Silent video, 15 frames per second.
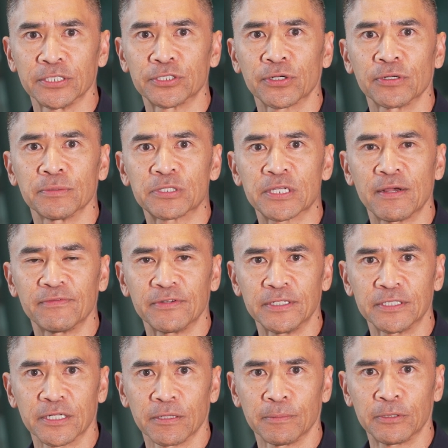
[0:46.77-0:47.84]
and turn himself
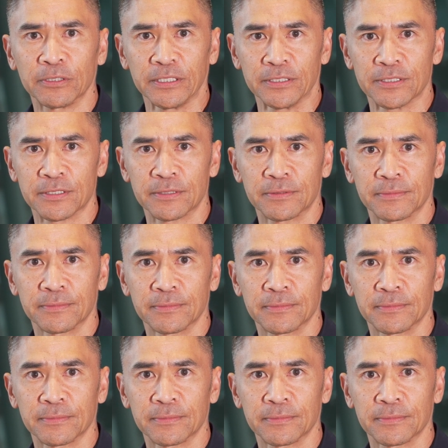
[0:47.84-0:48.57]
into the police.